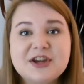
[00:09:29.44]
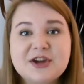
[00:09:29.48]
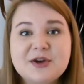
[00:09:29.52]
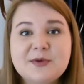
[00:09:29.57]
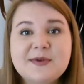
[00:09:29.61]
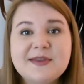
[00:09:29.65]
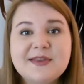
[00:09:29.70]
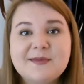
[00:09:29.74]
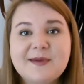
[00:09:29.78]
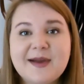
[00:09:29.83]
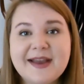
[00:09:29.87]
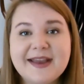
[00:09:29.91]
and
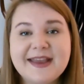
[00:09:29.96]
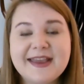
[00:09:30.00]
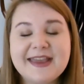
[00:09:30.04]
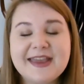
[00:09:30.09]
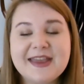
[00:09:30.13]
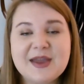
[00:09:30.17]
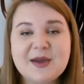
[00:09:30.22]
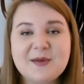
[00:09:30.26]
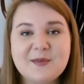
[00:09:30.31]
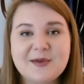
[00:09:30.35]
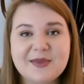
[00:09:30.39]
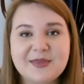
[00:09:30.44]
coming to
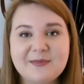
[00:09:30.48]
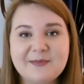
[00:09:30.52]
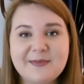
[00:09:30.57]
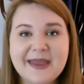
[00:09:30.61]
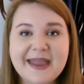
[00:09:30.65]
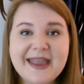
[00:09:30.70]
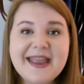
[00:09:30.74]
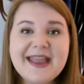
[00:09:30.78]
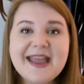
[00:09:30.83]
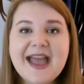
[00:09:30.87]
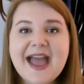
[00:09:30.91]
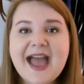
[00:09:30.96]
IKEA with
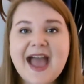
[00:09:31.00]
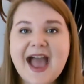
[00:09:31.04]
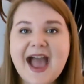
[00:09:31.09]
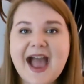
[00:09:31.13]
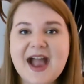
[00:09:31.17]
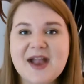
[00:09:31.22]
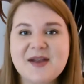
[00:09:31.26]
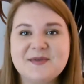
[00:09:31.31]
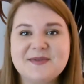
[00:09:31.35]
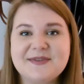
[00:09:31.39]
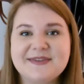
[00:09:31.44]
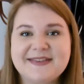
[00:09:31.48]
me.
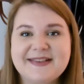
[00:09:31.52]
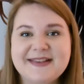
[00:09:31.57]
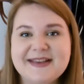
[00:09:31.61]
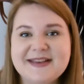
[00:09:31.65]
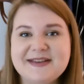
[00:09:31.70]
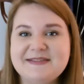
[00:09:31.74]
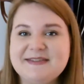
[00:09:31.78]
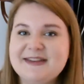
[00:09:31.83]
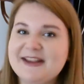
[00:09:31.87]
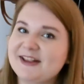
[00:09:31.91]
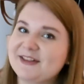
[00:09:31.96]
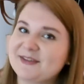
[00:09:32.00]
I will see
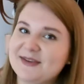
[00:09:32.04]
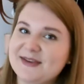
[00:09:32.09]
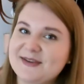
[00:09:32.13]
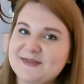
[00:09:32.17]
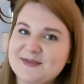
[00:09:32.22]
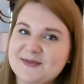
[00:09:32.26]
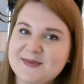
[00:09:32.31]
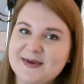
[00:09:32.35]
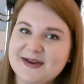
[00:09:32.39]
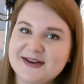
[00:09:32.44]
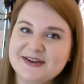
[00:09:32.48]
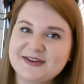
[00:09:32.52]
you next week
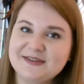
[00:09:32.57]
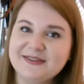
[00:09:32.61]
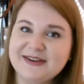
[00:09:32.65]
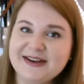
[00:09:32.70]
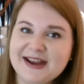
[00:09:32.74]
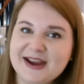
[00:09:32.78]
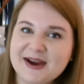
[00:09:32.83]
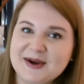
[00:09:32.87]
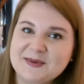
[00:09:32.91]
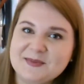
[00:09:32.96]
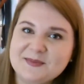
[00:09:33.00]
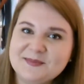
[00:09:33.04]
for a brand new
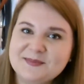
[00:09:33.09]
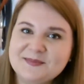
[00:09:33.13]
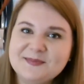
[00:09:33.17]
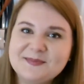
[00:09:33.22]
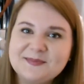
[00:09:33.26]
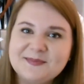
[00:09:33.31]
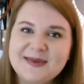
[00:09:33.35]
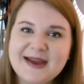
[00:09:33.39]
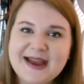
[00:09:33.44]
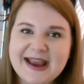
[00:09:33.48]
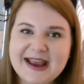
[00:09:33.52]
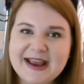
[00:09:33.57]
video.
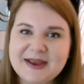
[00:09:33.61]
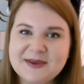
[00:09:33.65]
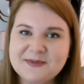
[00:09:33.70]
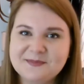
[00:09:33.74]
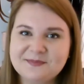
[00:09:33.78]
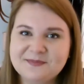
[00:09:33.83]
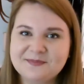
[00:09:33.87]
Bye.